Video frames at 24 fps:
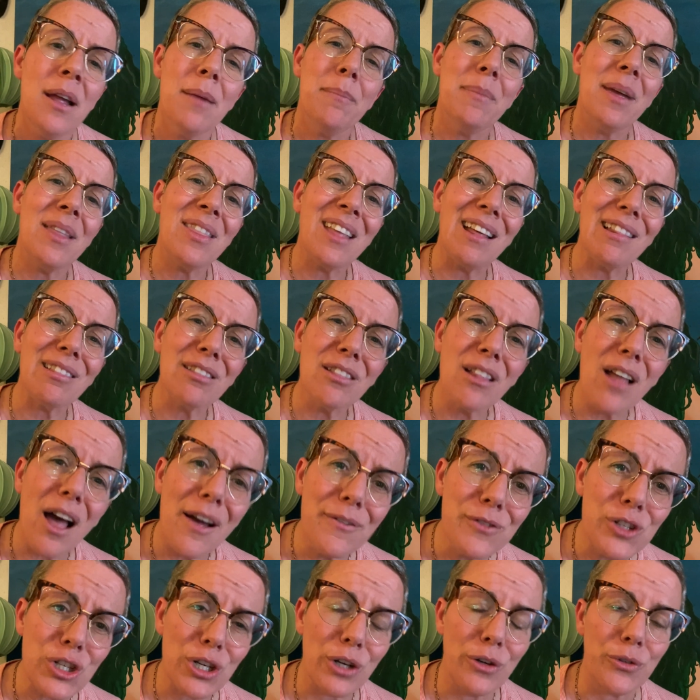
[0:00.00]
Men that
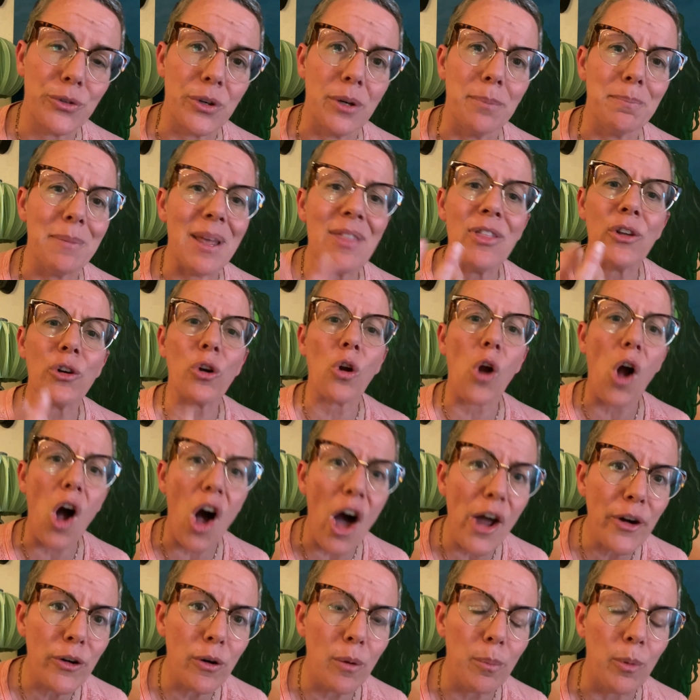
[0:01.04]
love children, men that are
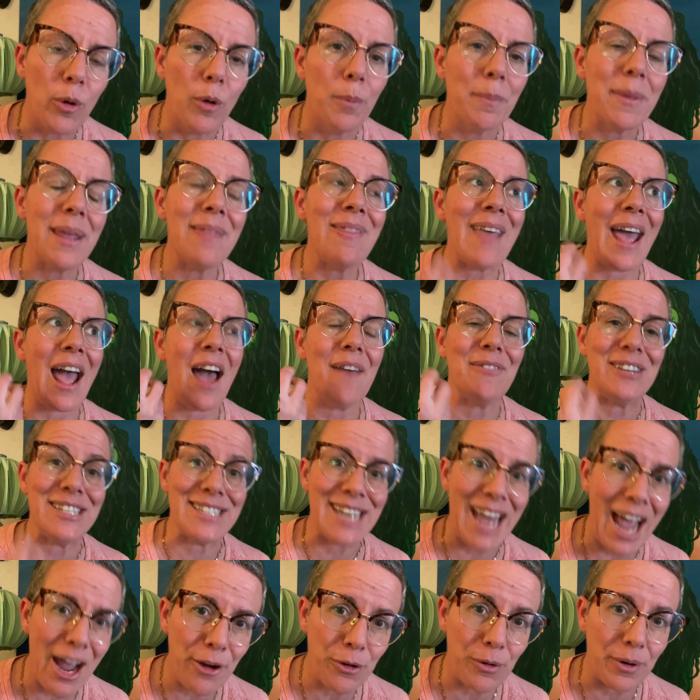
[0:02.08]
honorable, men that have
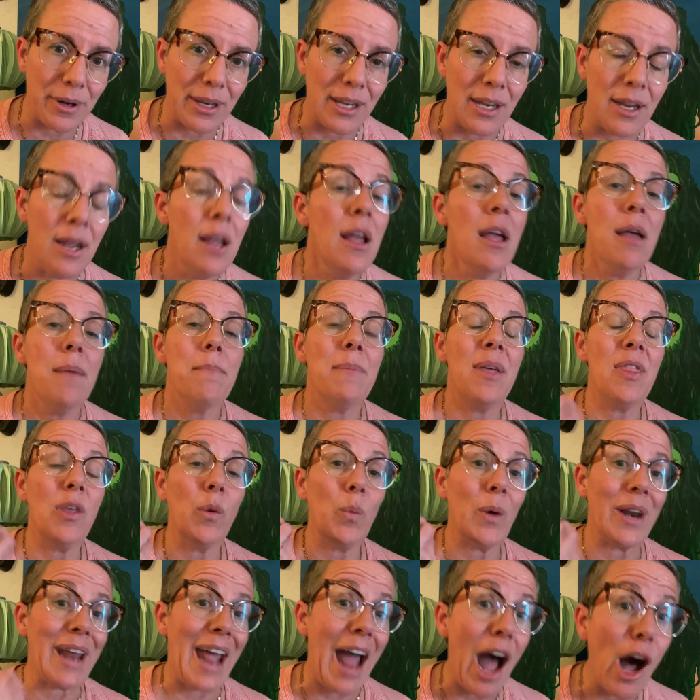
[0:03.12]
integrity, men that
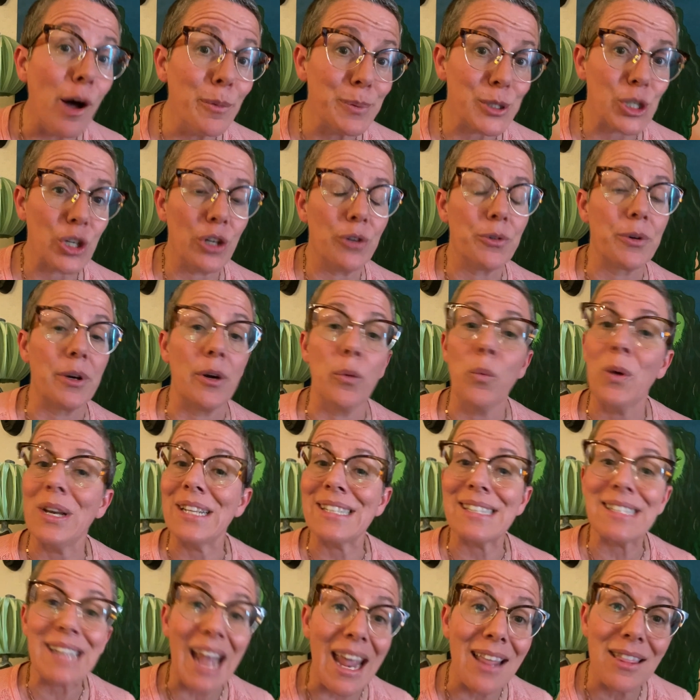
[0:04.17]
want to help children and want to
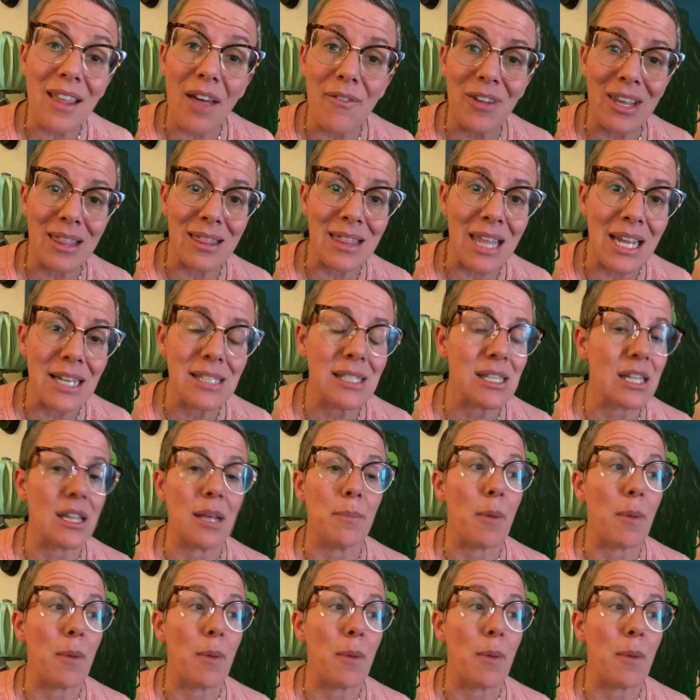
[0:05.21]
say loving things to them